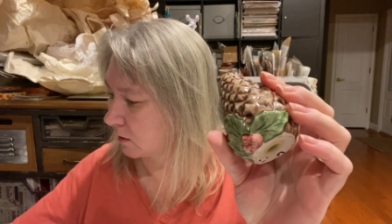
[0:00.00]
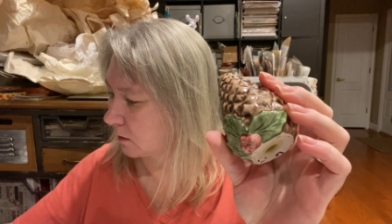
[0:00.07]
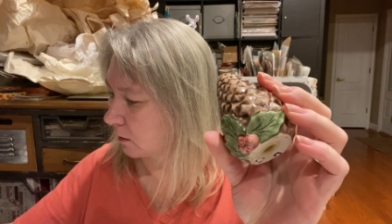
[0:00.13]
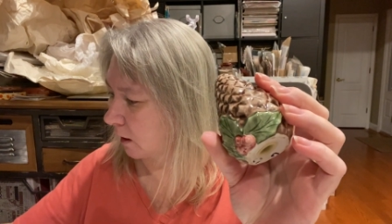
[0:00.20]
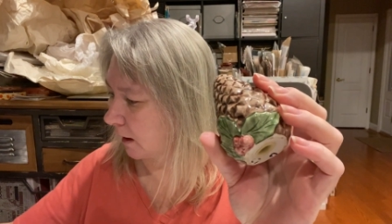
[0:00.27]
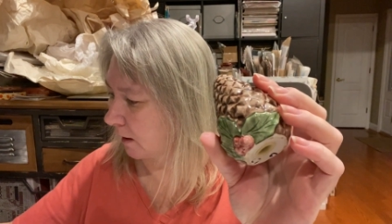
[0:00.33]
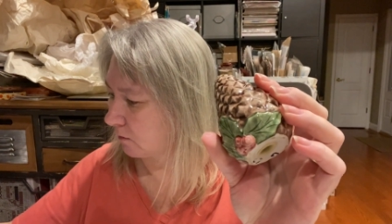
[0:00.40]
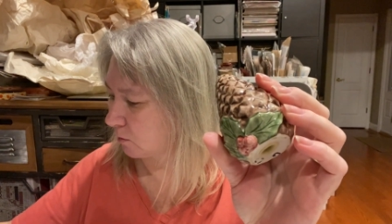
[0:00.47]

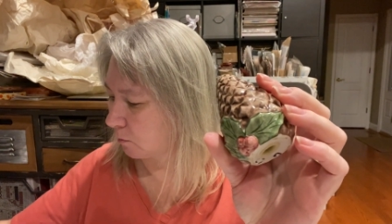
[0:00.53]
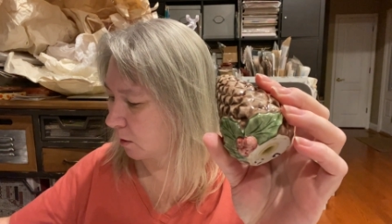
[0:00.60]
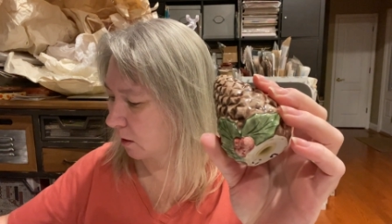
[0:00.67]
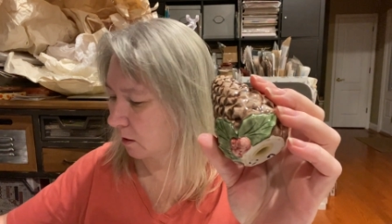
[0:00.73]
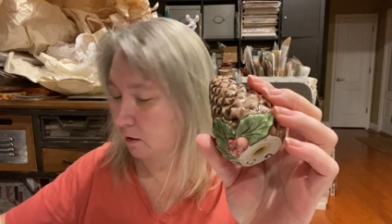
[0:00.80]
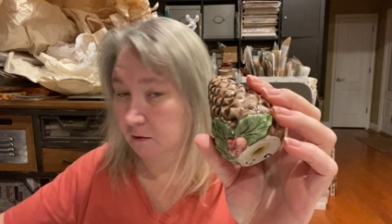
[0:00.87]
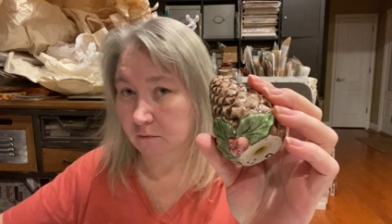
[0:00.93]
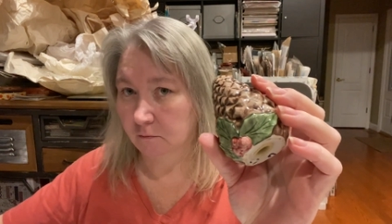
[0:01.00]
not have a
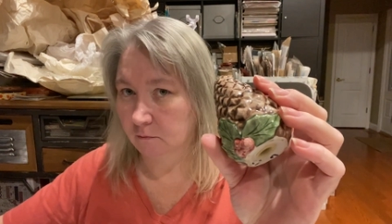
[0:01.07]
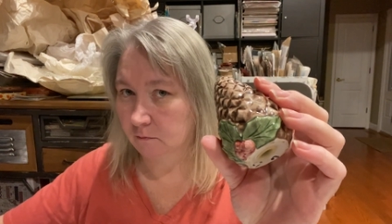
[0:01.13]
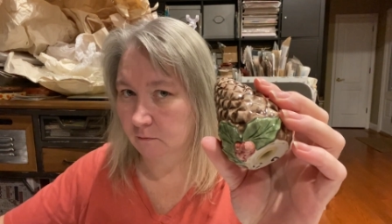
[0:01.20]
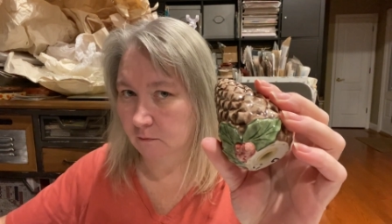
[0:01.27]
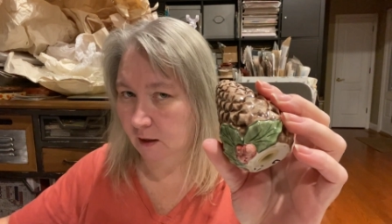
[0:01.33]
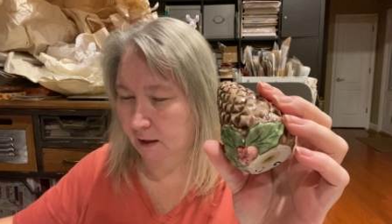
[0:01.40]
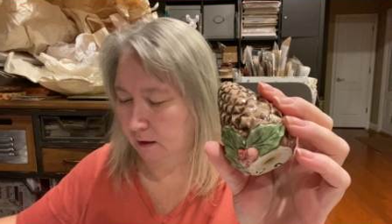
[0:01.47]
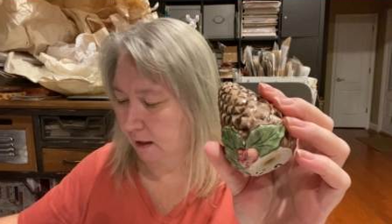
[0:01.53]
mark.
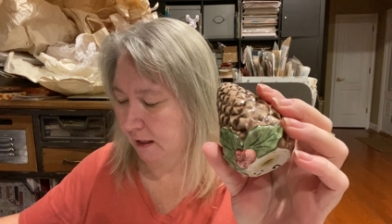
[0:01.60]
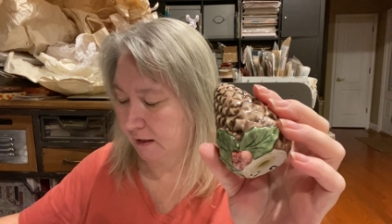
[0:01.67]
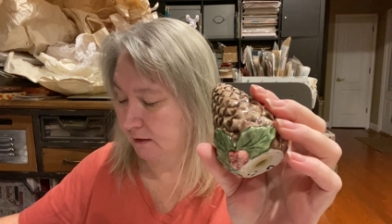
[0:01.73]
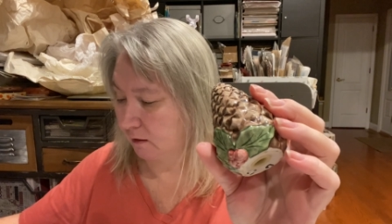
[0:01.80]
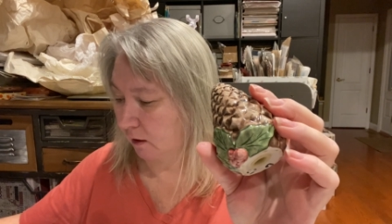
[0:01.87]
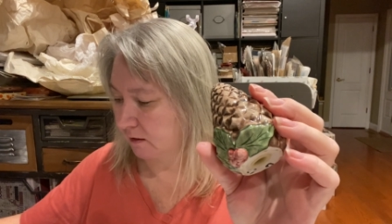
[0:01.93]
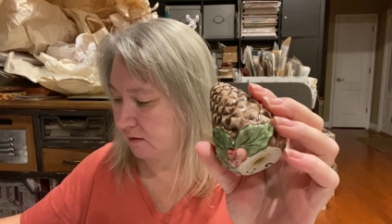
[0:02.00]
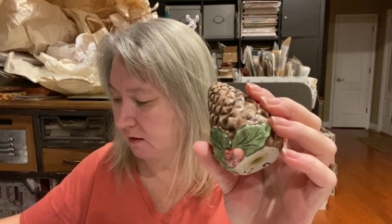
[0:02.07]
I, I did
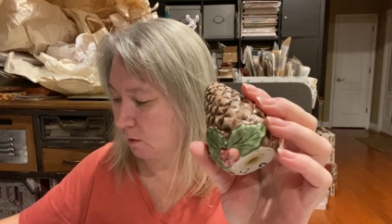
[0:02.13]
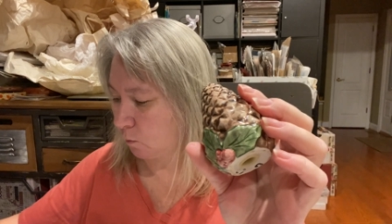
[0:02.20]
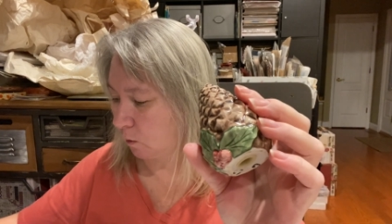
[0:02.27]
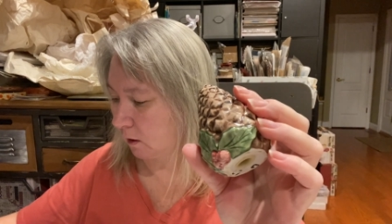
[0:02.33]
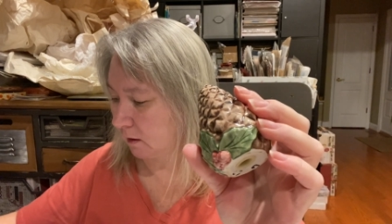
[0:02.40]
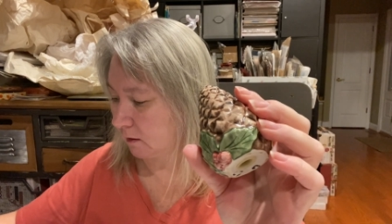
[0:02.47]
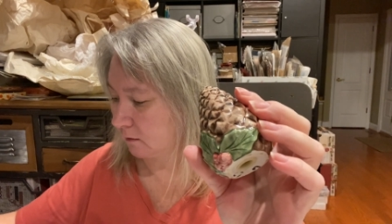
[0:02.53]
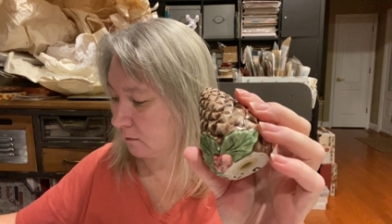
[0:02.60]
not see one.